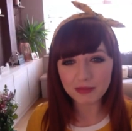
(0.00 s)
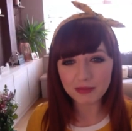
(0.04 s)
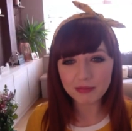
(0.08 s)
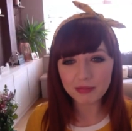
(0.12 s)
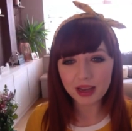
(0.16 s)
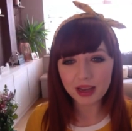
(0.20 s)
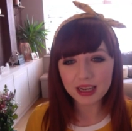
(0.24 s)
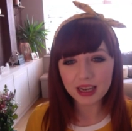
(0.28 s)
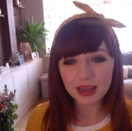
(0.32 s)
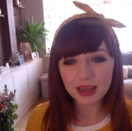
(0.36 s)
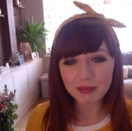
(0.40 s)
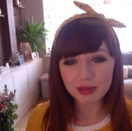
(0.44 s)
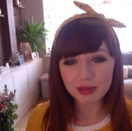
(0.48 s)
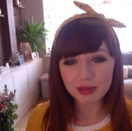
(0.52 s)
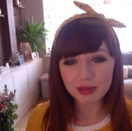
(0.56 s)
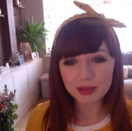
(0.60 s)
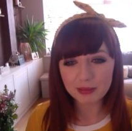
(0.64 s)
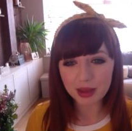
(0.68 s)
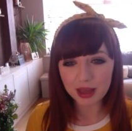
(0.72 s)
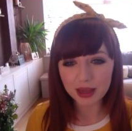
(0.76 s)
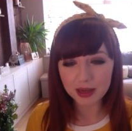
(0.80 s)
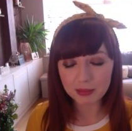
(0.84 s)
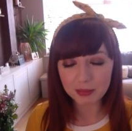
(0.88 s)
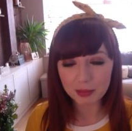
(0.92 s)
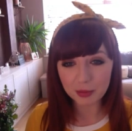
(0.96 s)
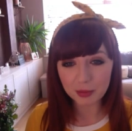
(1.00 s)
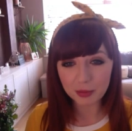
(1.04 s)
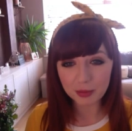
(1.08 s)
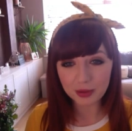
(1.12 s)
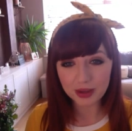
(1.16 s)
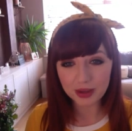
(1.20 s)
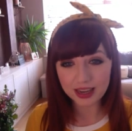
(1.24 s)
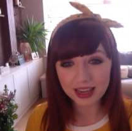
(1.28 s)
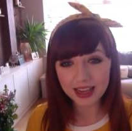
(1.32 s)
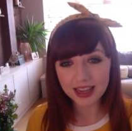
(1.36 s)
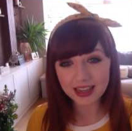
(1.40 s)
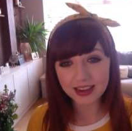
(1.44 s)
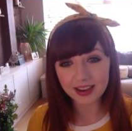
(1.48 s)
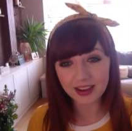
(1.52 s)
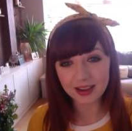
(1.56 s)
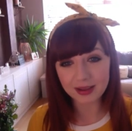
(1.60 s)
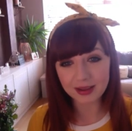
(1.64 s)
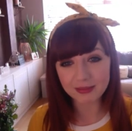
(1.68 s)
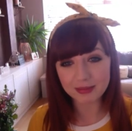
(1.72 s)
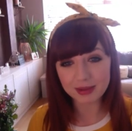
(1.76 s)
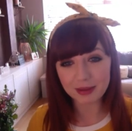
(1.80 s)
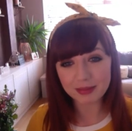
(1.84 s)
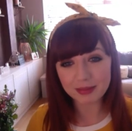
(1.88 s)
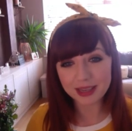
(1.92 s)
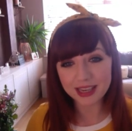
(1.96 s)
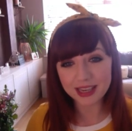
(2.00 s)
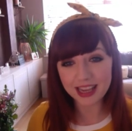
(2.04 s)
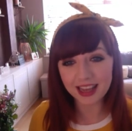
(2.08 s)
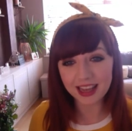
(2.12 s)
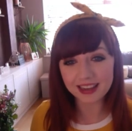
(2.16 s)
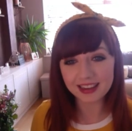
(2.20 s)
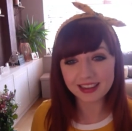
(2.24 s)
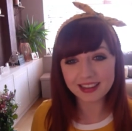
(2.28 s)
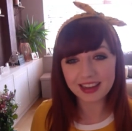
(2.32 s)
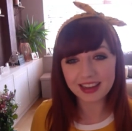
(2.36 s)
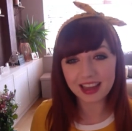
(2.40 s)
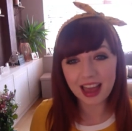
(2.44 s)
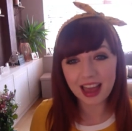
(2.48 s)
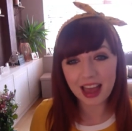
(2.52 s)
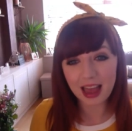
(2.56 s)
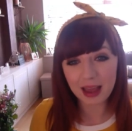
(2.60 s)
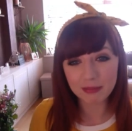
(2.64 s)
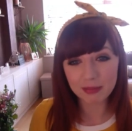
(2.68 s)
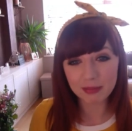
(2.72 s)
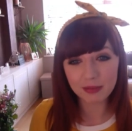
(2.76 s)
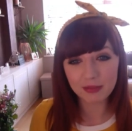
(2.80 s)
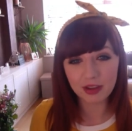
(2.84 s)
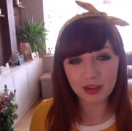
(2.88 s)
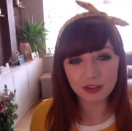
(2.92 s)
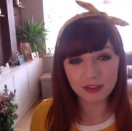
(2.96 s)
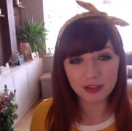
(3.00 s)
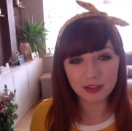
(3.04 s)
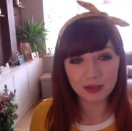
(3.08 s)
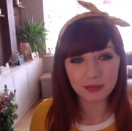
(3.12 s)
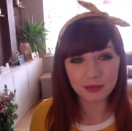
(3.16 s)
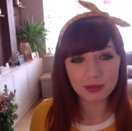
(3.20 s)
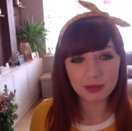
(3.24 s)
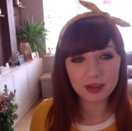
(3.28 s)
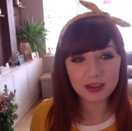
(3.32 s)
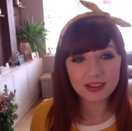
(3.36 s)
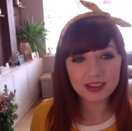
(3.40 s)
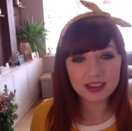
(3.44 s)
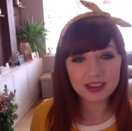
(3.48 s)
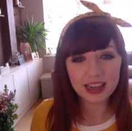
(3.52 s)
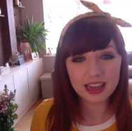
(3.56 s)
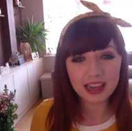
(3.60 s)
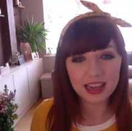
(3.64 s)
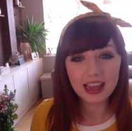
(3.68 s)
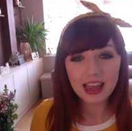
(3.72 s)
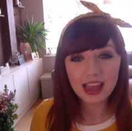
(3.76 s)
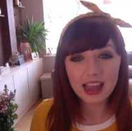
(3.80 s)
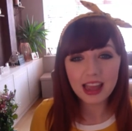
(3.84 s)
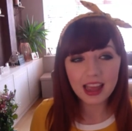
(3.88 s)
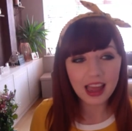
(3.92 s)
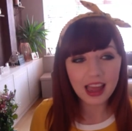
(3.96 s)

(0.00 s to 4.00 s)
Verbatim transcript: My name is Amanda Pooley and I am Deputy Editor at Professional Beauty,